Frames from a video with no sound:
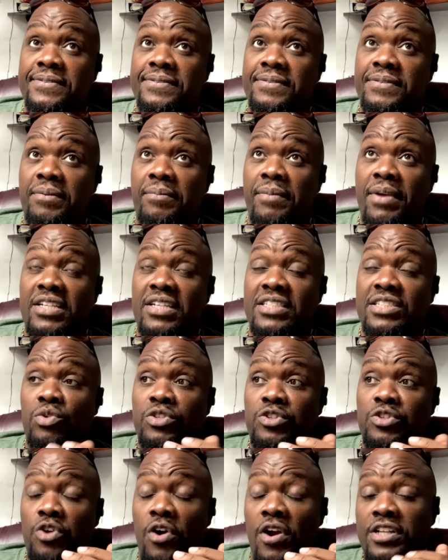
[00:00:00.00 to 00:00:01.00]
Because it will
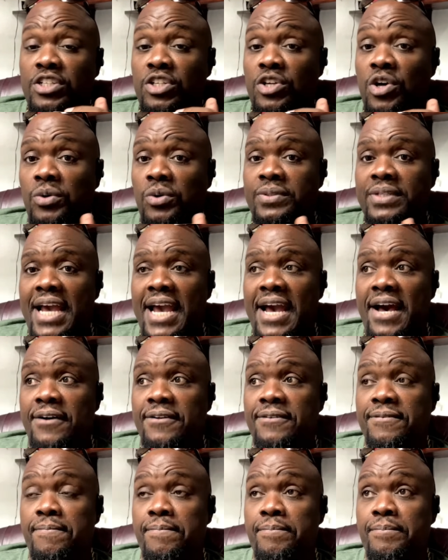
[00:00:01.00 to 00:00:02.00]
start to go down.
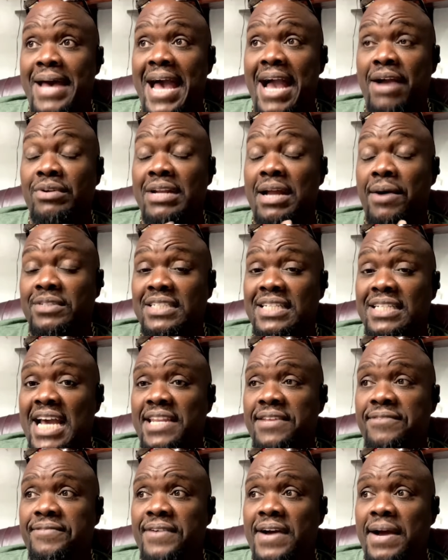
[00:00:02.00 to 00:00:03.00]
Back when I was
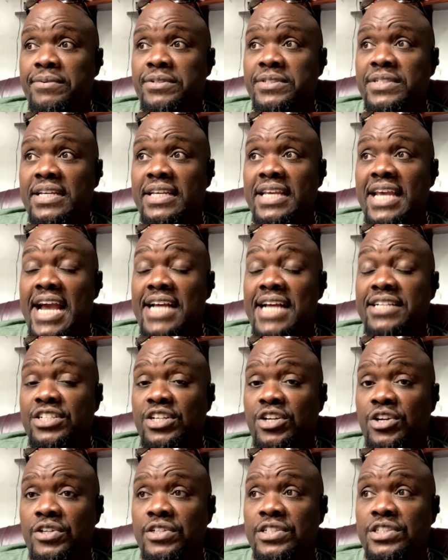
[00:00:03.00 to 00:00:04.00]
95% cash in
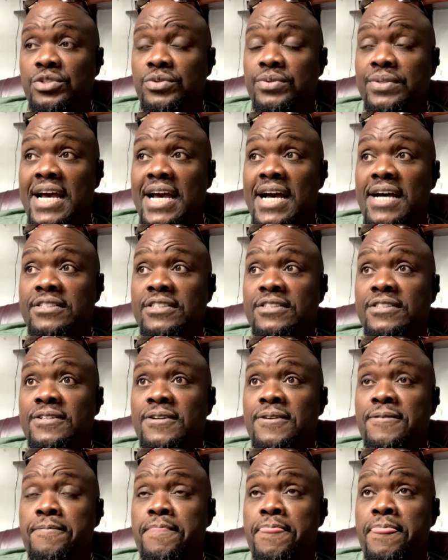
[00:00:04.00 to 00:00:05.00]
the early 2000s,
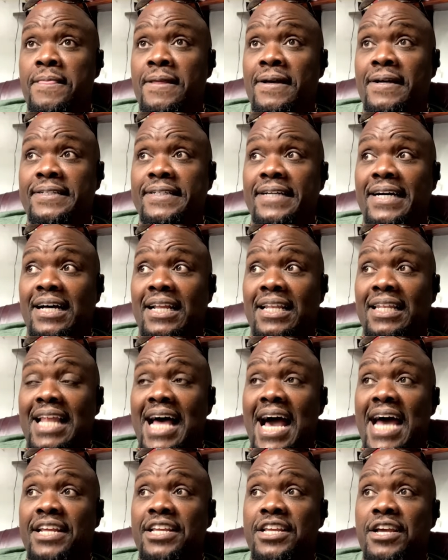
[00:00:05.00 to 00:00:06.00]
a
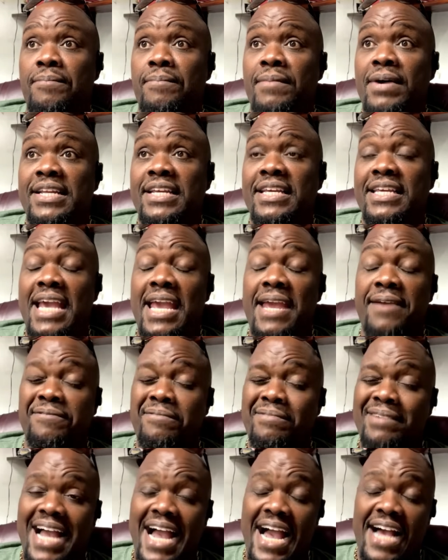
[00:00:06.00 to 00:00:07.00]
lot of your money came from
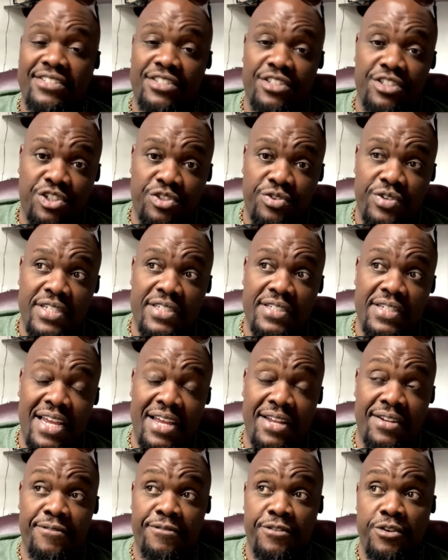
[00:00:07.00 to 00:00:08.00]
guys in the streets.
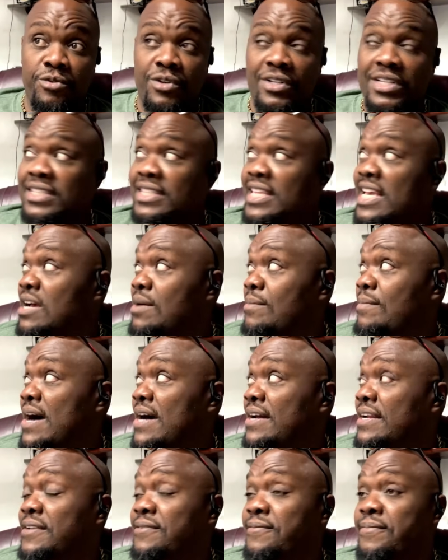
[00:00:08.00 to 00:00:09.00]
And if you really think
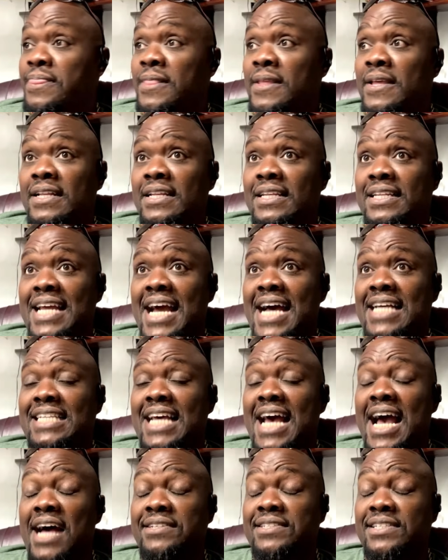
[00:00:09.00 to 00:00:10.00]
about it, that's
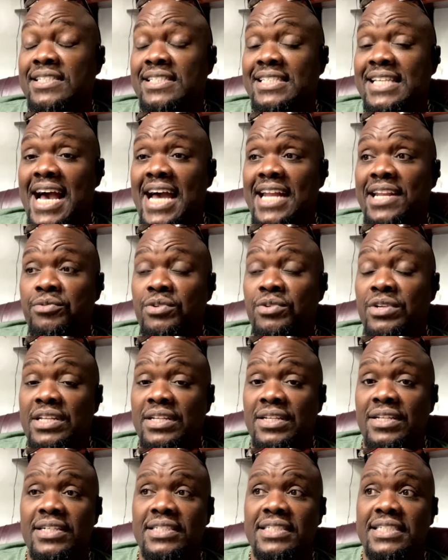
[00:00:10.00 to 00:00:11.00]
how society really
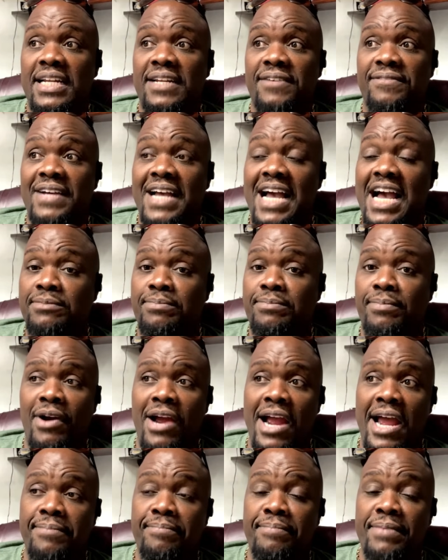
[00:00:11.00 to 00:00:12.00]
looks at it. If a guy's
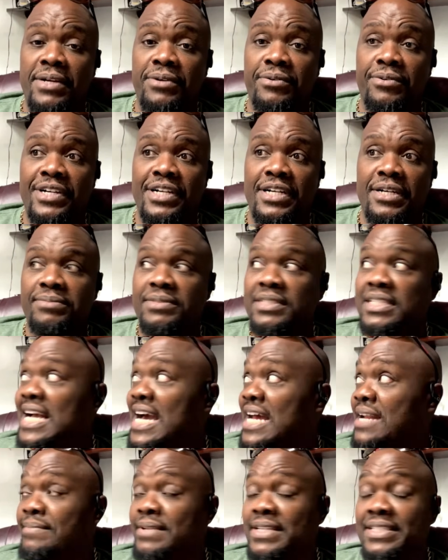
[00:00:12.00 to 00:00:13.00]
riding big rims, he got
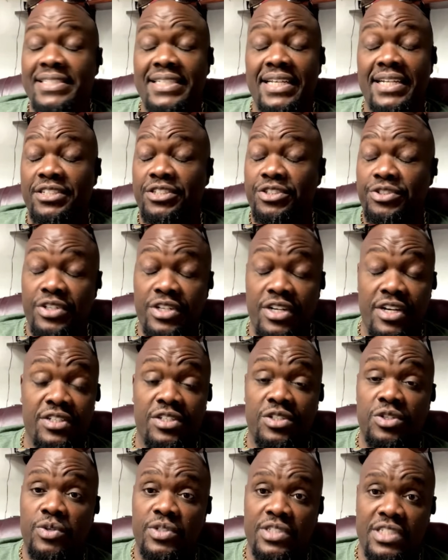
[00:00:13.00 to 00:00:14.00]
to be selling drugs or
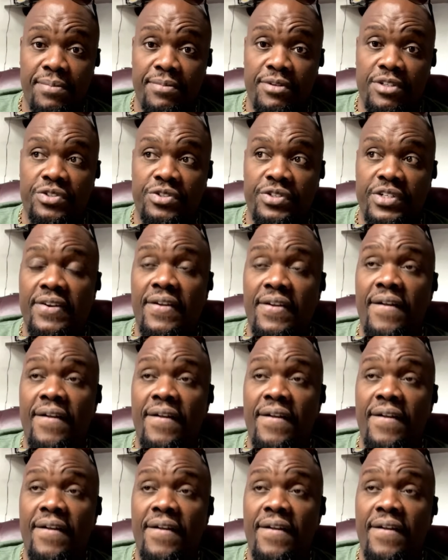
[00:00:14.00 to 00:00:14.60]
doing something in the street.